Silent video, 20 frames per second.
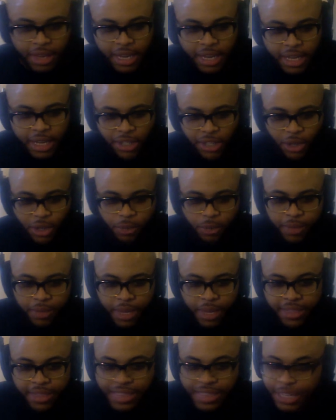So
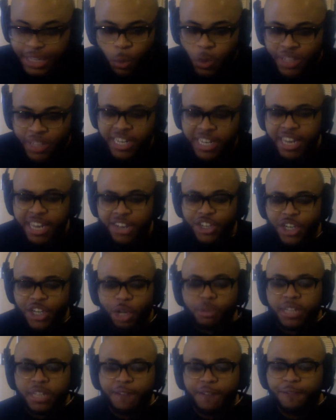this once again
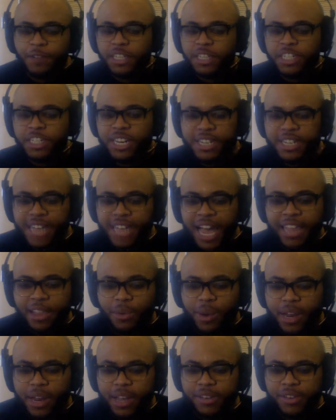shows how full of shit
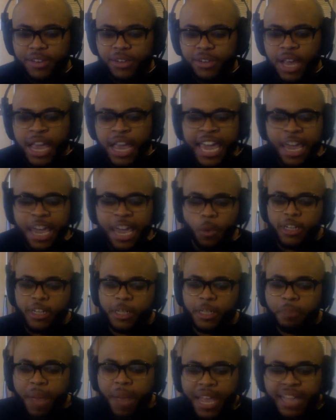Tyler is. He
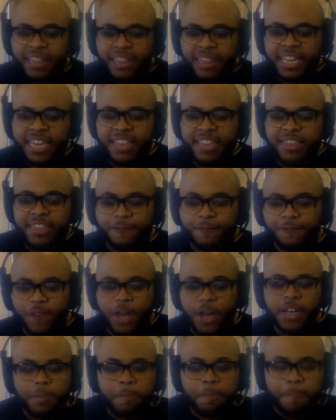wants Bailey in the
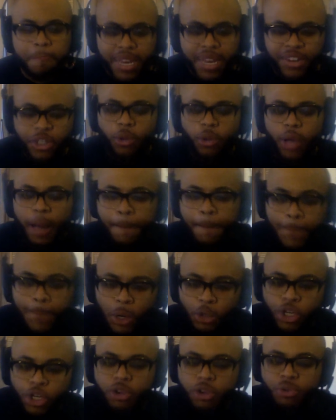fucked mental,
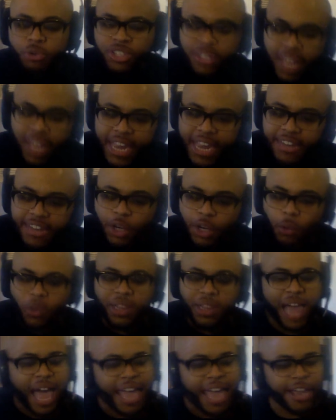emotional state to
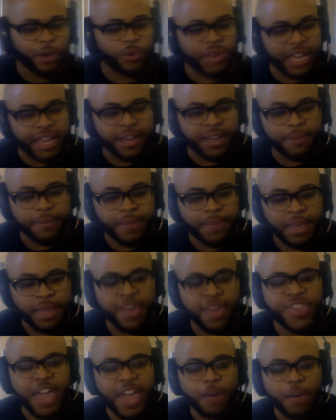rely on him.
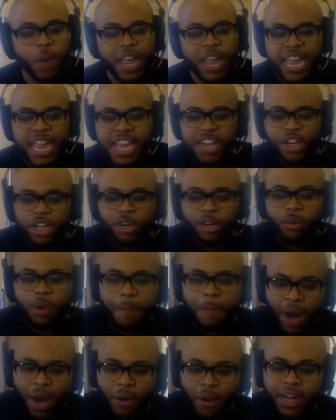That way he can show
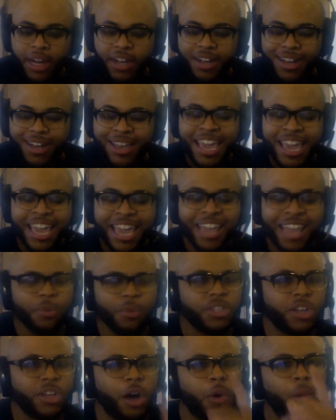America he
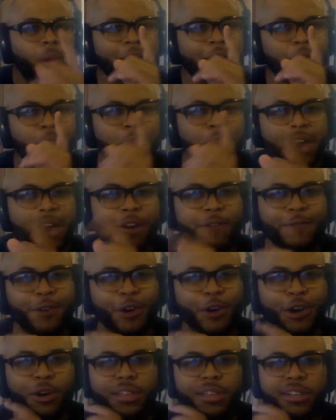was always better
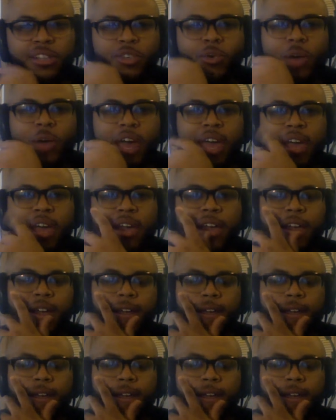for her than Swaggy.